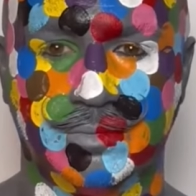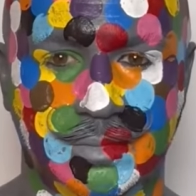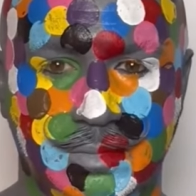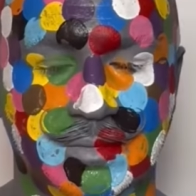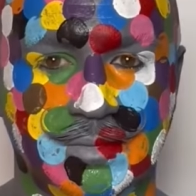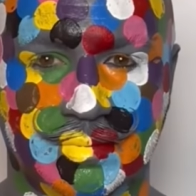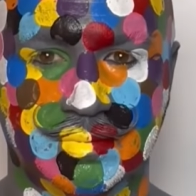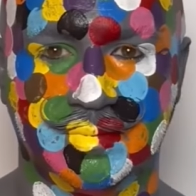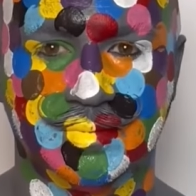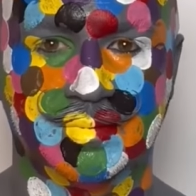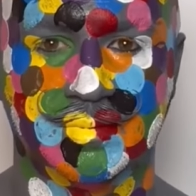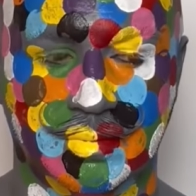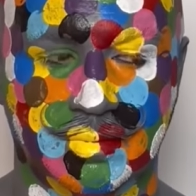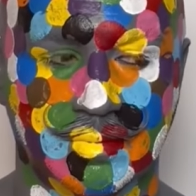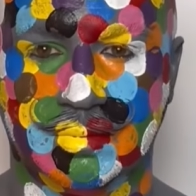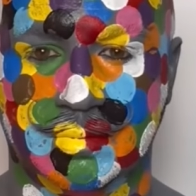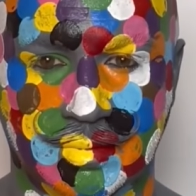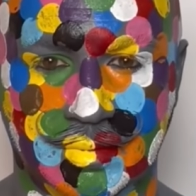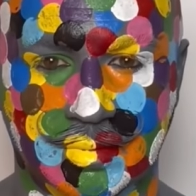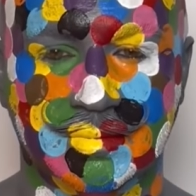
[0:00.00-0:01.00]
my husband,
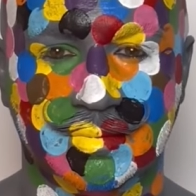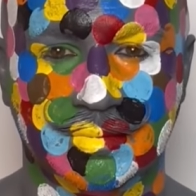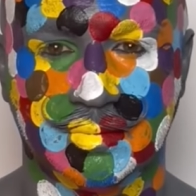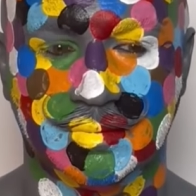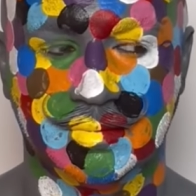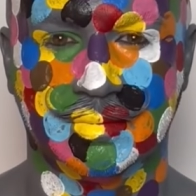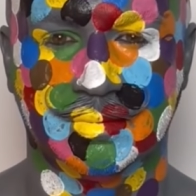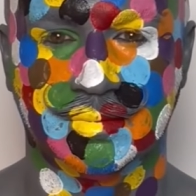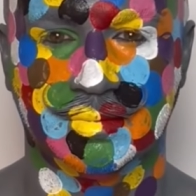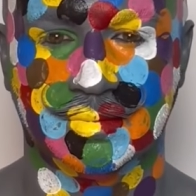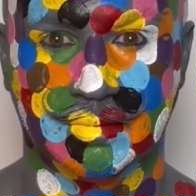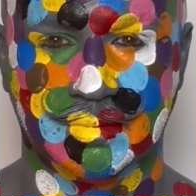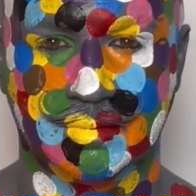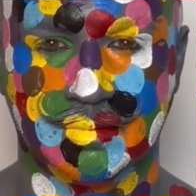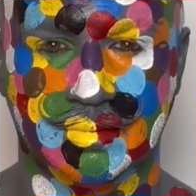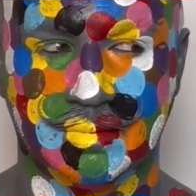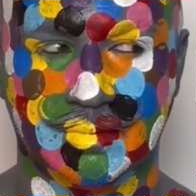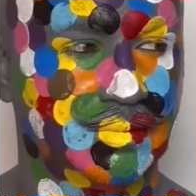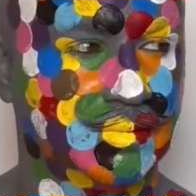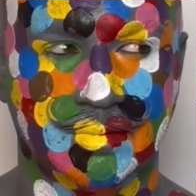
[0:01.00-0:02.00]
who is not a makeup
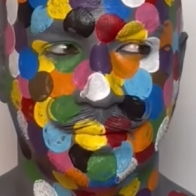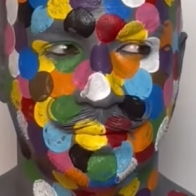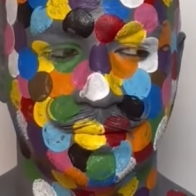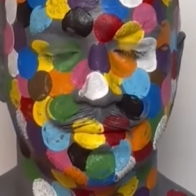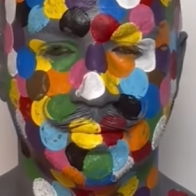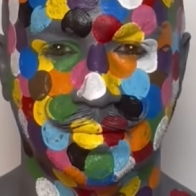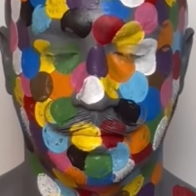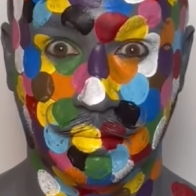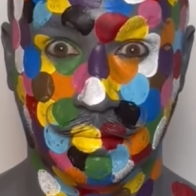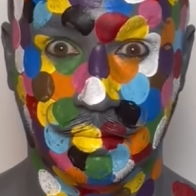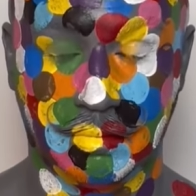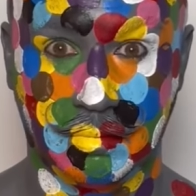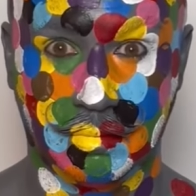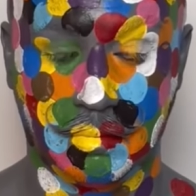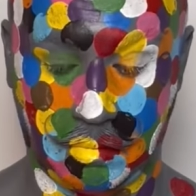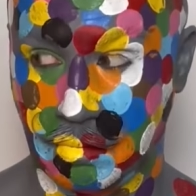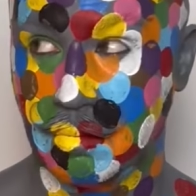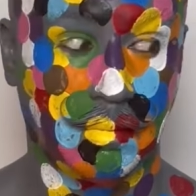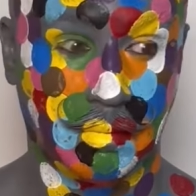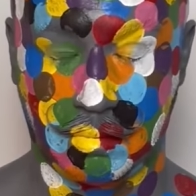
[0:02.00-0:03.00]
artist,
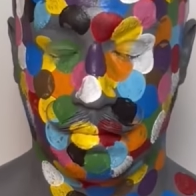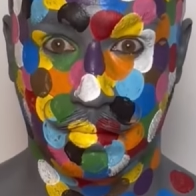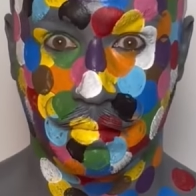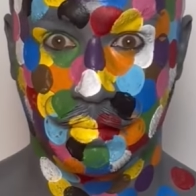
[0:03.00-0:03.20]
actually did the